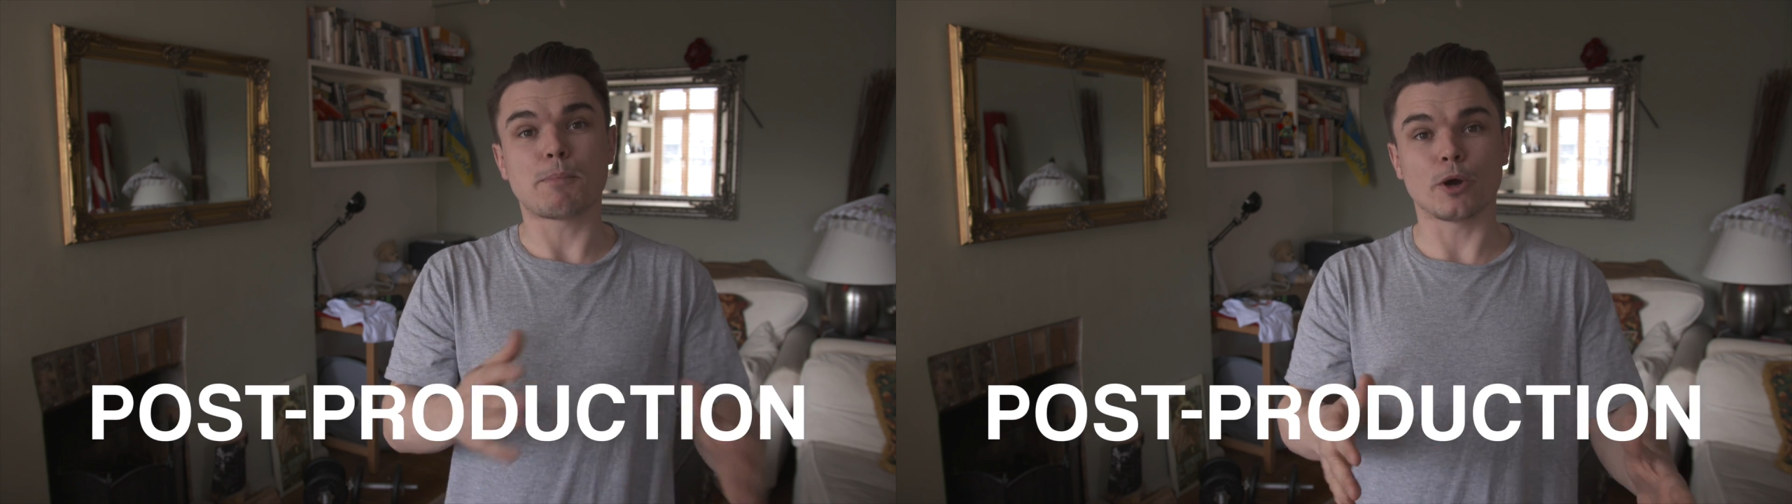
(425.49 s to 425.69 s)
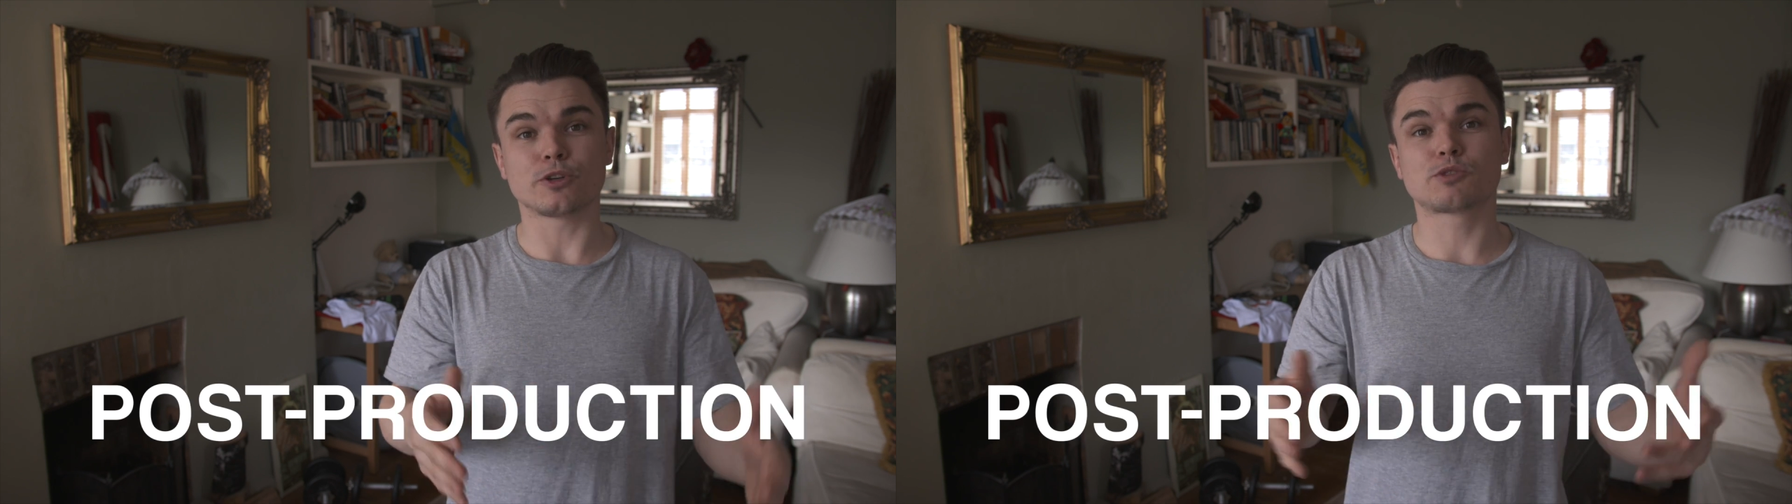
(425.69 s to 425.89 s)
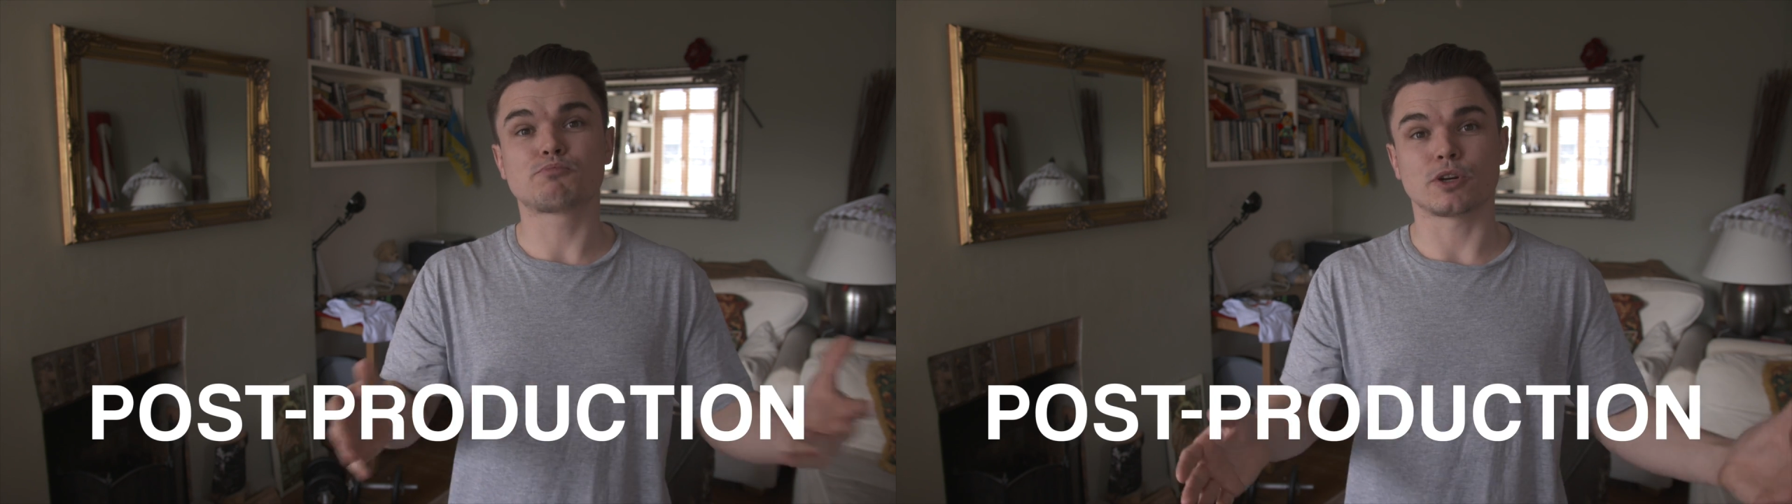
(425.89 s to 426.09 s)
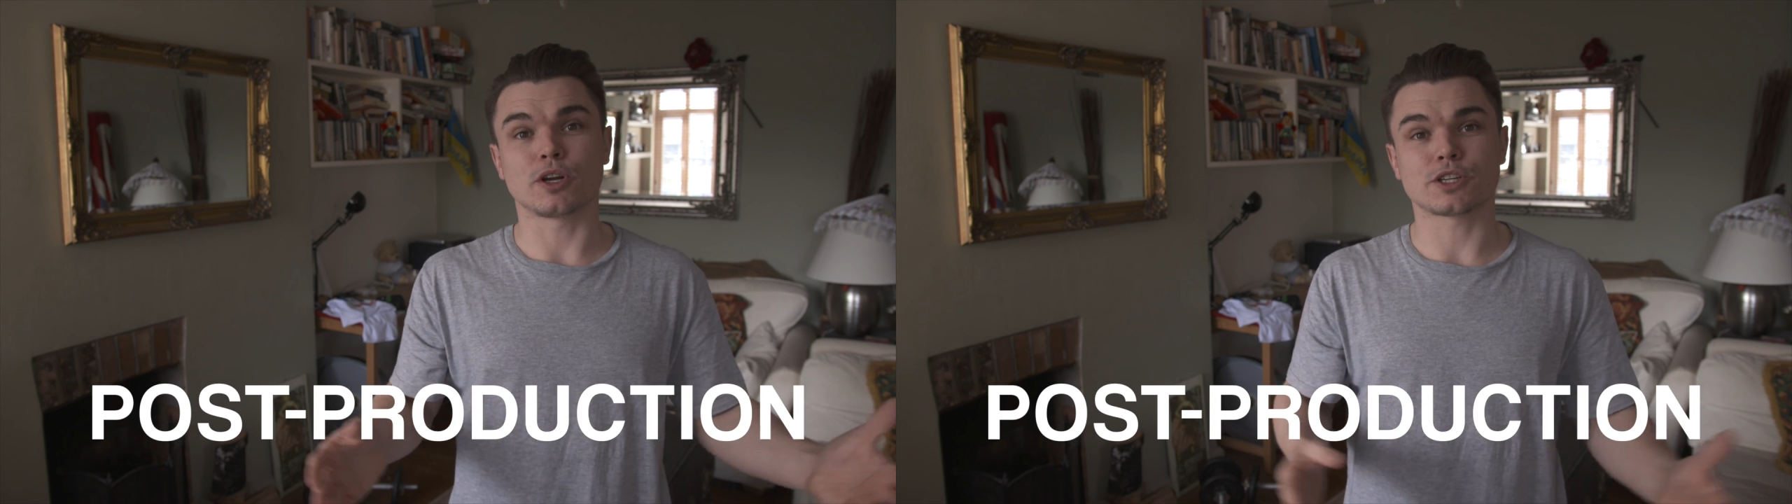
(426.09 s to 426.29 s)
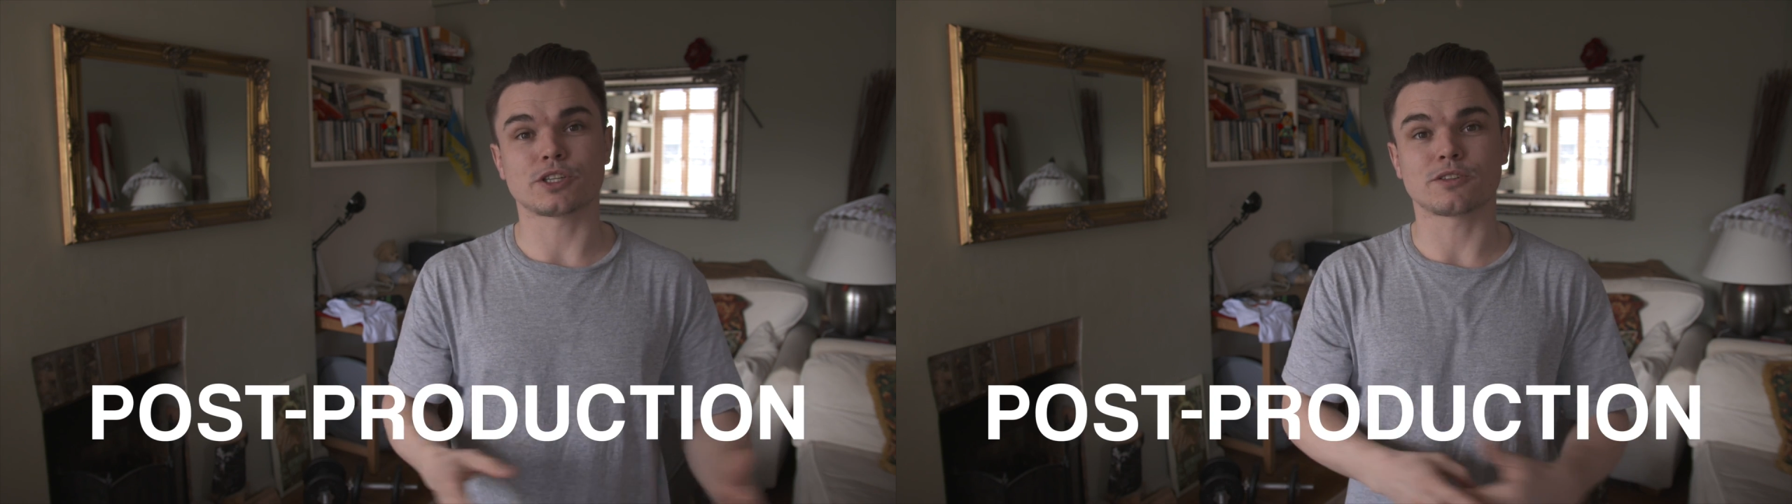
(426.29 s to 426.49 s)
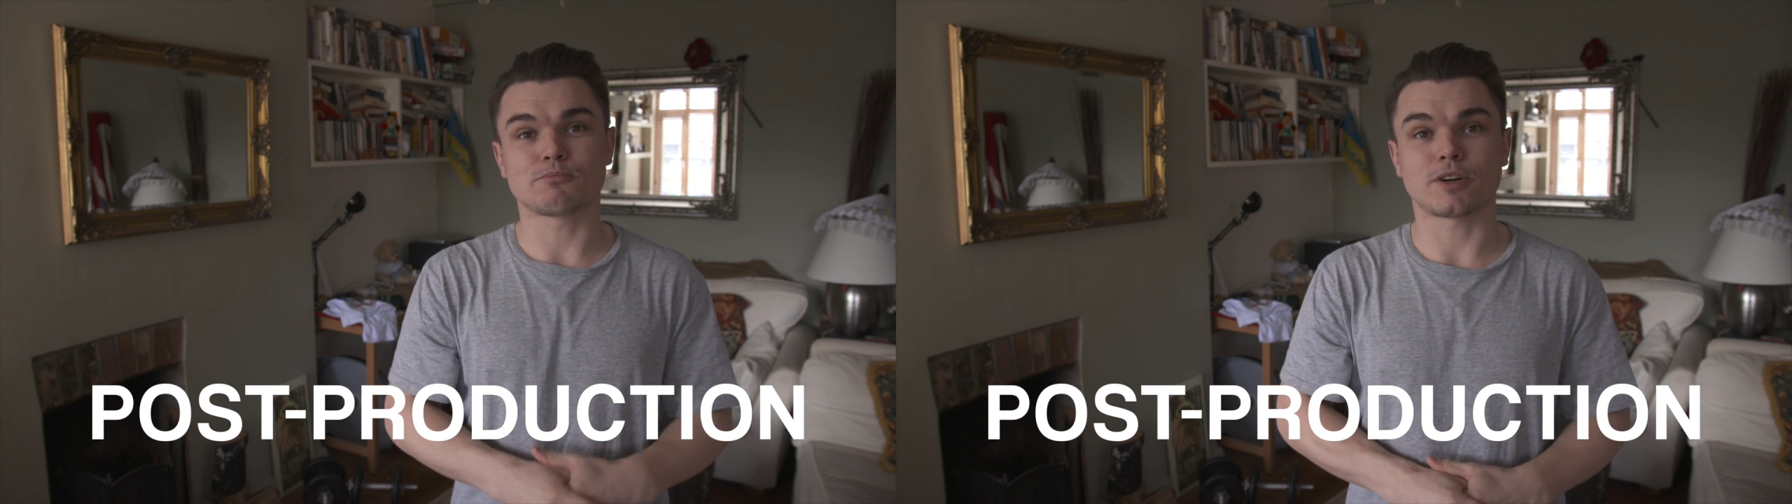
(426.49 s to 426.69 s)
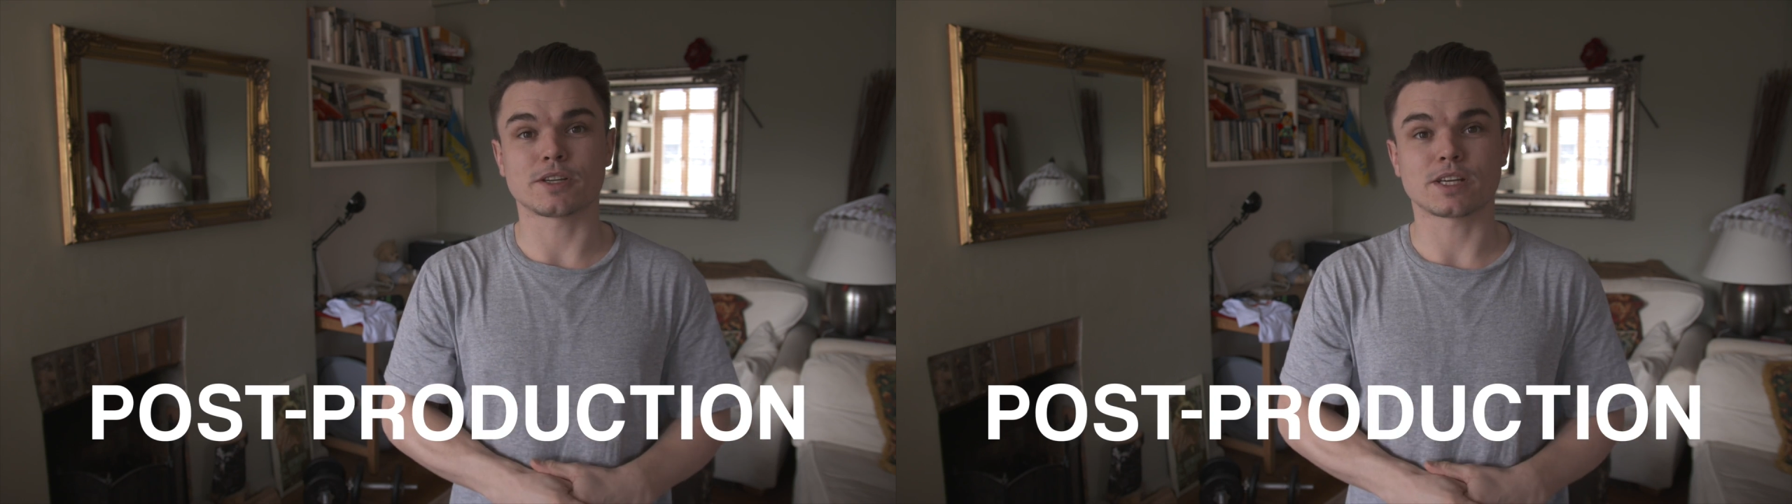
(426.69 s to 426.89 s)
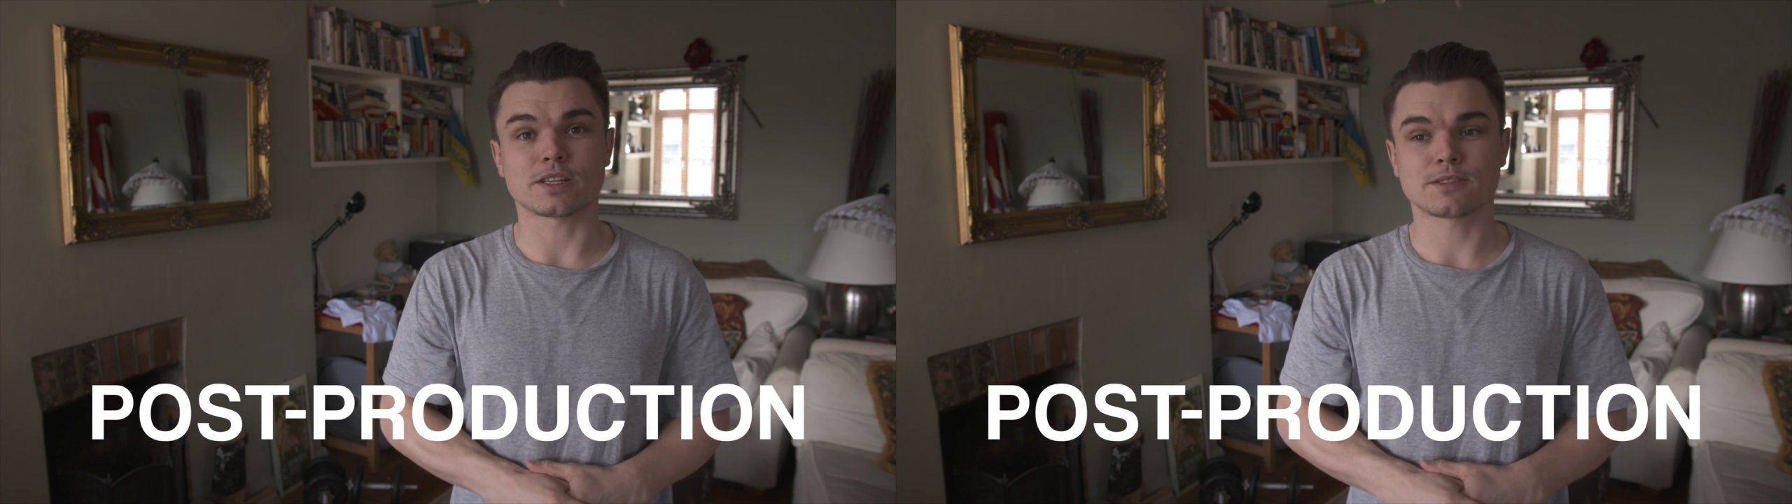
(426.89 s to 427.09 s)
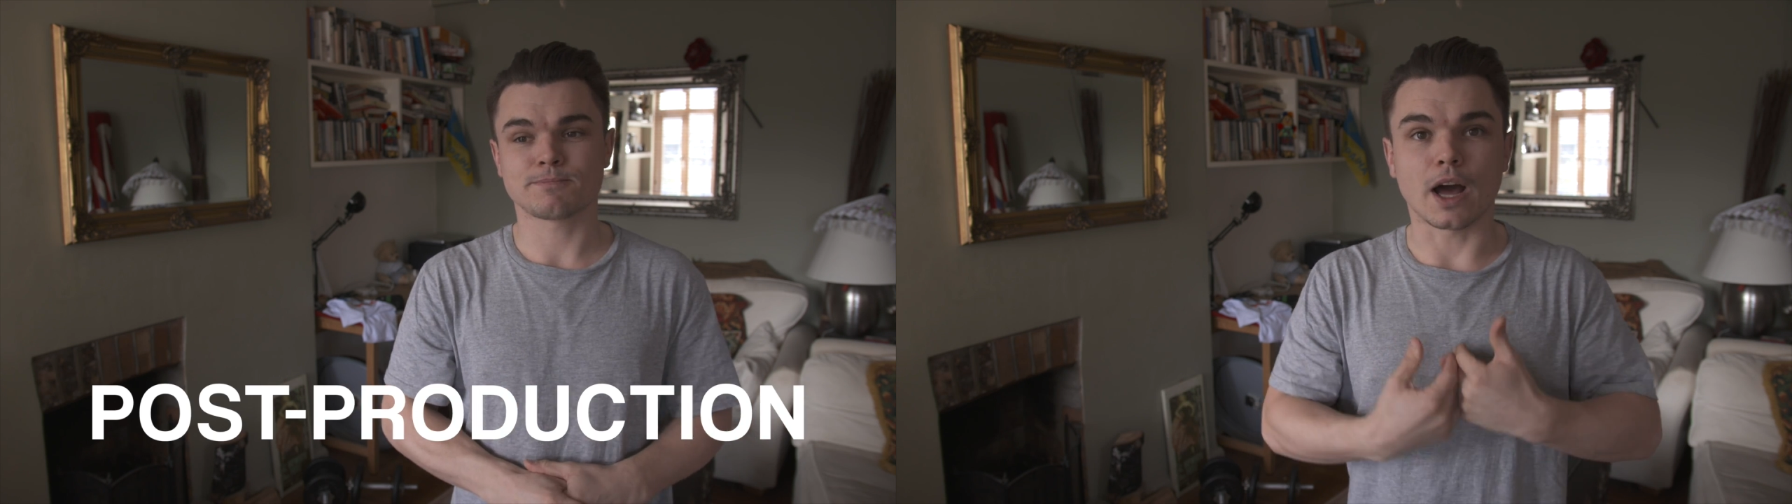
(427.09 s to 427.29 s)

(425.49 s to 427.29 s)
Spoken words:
post-production process.